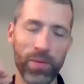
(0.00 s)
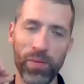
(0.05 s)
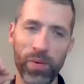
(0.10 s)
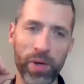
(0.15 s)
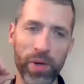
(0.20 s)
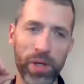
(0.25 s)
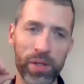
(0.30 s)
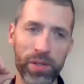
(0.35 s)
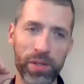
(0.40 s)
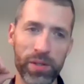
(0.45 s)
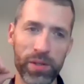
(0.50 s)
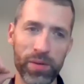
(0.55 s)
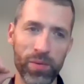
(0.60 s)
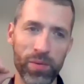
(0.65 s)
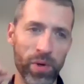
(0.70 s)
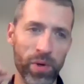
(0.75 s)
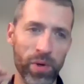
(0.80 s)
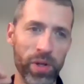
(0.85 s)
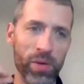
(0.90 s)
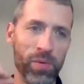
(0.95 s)

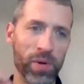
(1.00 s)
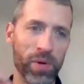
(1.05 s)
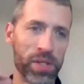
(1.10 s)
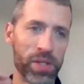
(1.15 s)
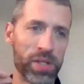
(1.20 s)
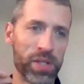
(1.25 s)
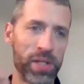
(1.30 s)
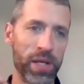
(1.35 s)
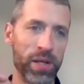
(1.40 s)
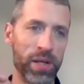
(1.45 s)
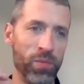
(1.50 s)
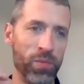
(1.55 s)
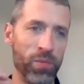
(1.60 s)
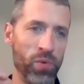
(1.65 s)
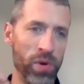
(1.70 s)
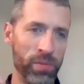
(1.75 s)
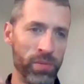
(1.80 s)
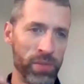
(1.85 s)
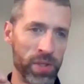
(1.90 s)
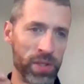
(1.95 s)
do you want to say to
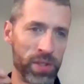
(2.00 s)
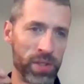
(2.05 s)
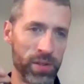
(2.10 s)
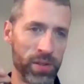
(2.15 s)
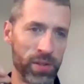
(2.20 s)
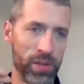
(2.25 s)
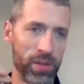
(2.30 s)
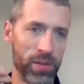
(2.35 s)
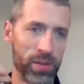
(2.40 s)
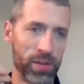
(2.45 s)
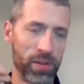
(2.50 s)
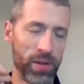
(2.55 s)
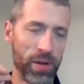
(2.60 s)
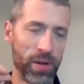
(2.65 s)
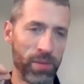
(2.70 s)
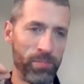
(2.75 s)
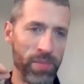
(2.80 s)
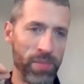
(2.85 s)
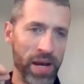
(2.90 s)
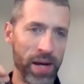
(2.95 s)
women to
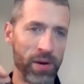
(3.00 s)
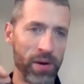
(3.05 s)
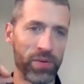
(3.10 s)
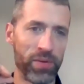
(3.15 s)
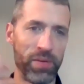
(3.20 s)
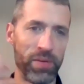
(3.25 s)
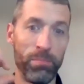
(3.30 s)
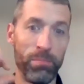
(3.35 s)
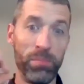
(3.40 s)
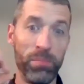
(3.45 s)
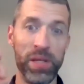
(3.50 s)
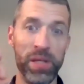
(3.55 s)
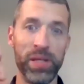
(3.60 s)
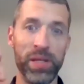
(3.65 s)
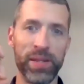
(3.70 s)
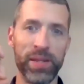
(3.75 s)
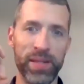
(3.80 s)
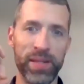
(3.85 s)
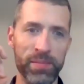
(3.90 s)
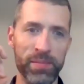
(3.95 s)
about
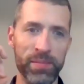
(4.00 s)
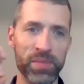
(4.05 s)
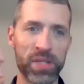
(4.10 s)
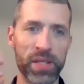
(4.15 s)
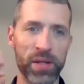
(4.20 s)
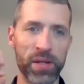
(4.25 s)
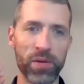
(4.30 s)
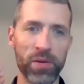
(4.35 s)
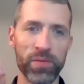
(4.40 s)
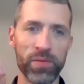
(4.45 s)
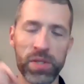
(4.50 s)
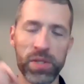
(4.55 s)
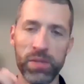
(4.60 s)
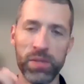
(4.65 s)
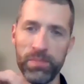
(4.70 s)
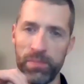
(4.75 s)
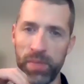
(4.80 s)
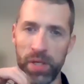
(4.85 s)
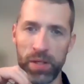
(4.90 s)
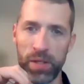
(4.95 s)
being themselves
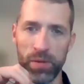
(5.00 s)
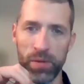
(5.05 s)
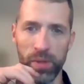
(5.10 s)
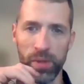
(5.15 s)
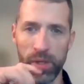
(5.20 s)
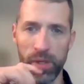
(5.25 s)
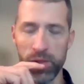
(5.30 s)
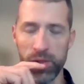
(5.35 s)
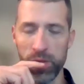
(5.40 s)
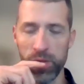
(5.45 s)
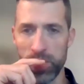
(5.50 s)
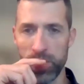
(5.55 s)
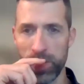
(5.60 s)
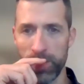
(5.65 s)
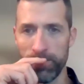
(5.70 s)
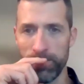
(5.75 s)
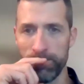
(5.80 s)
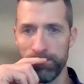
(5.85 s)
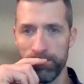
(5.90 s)
in a relationship?